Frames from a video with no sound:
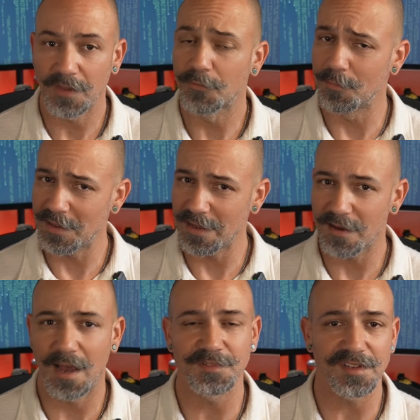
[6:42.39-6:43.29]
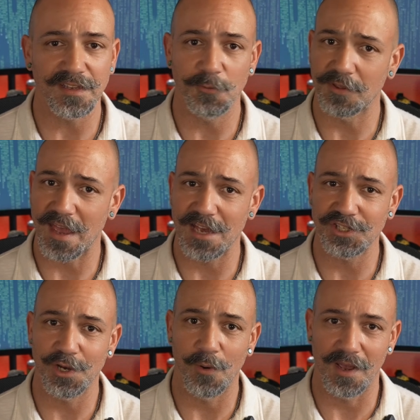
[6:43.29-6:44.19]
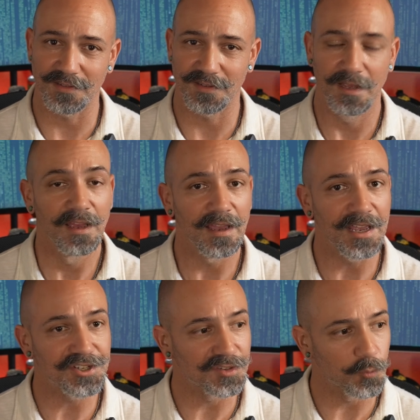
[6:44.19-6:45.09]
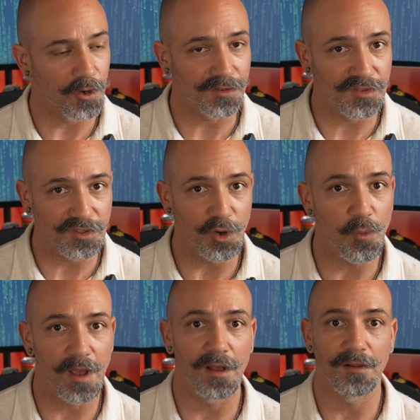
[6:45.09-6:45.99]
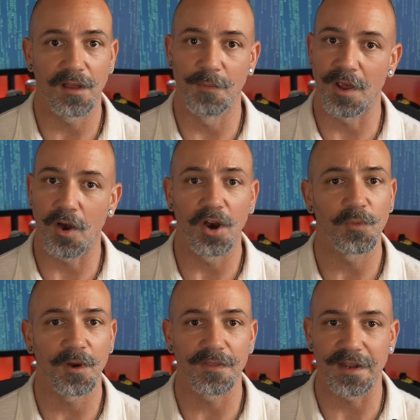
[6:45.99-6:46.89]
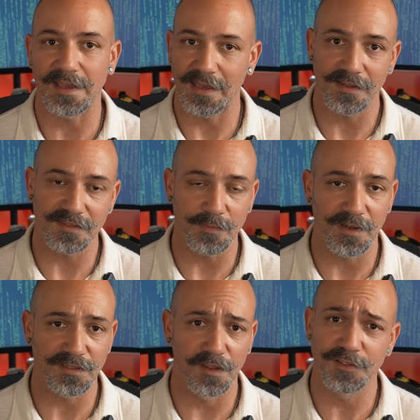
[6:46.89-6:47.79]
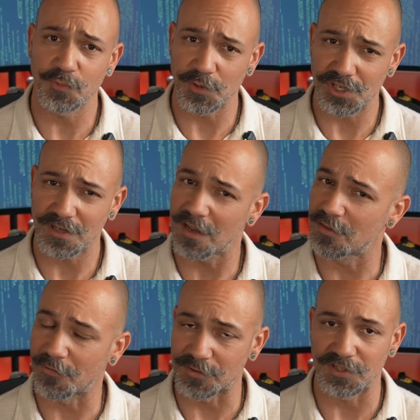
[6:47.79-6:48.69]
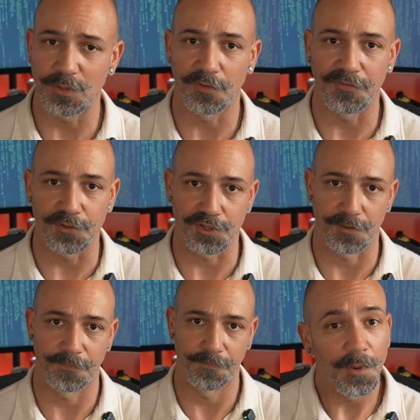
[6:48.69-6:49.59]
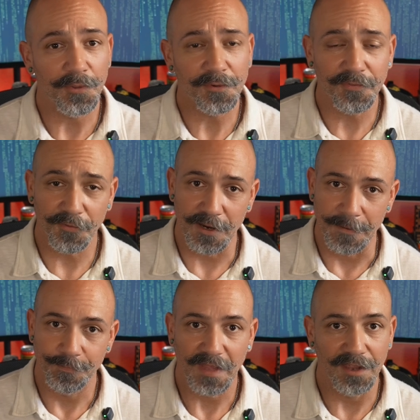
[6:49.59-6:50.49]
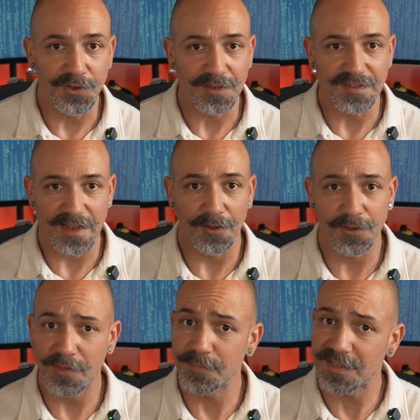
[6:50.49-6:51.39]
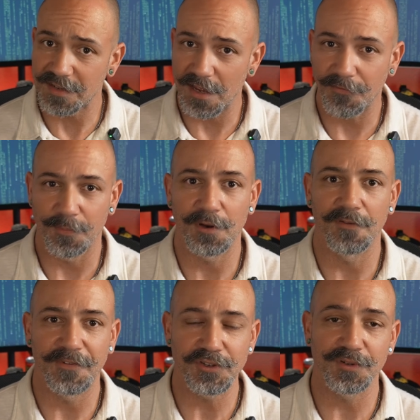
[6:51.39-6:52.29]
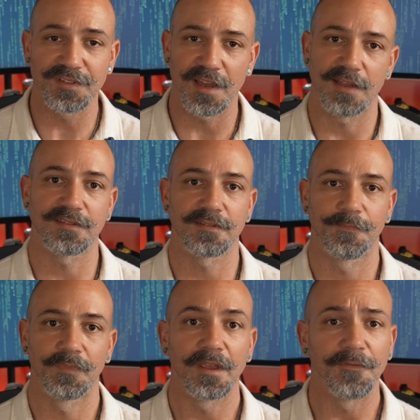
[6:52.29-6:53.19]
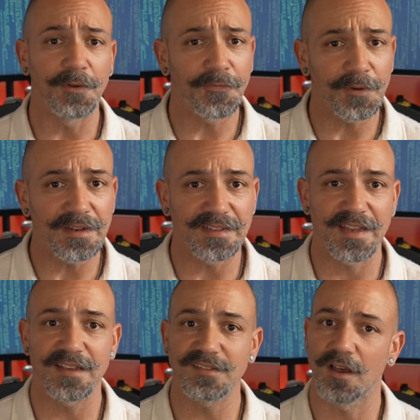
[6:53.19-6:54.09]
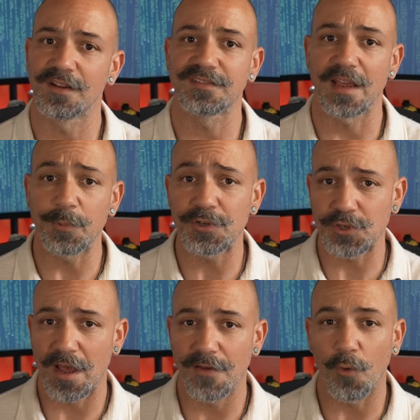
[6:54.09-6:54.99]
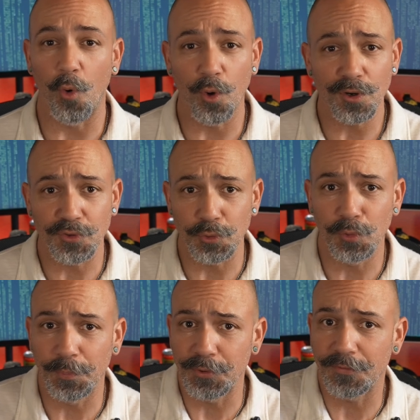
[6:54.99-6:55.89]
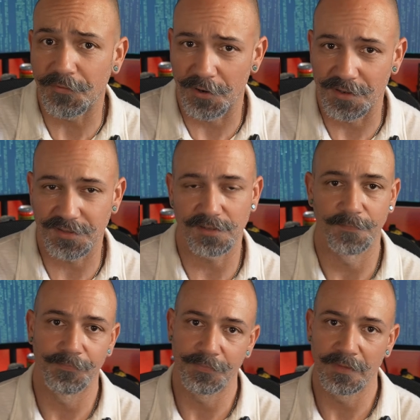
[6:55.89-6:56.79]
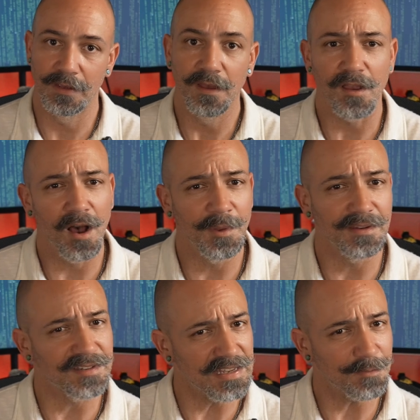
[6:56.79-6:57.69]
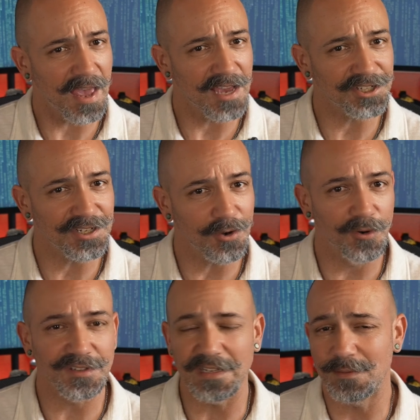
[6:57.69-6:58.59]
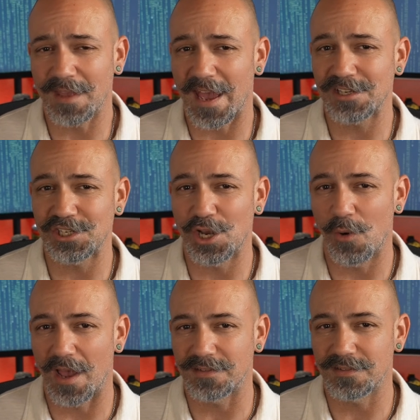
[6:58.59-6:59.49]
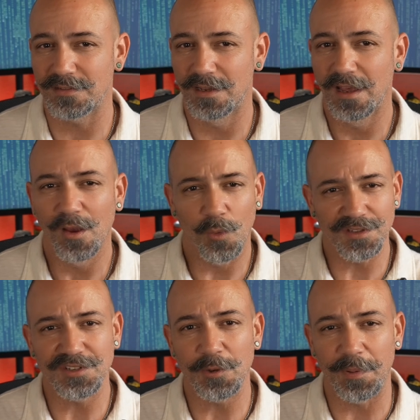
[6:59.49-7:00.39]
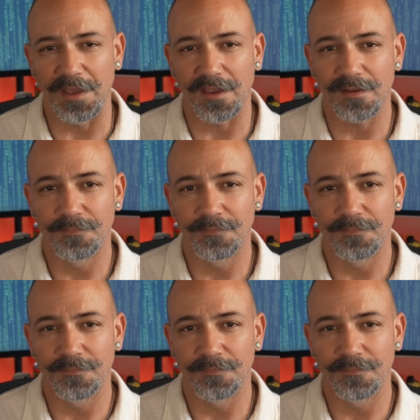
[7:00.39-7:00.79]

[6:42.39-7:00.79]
For me, I'm sticking with CachyOS. It just works so well on my hardware that I can't see myself switching in the foreseeable future. Both are free, and you can download them today from their official sites. Feel free to test on a separate drive or dual boot first. Comment Team Cachy or Team CachyOS. What's your pick?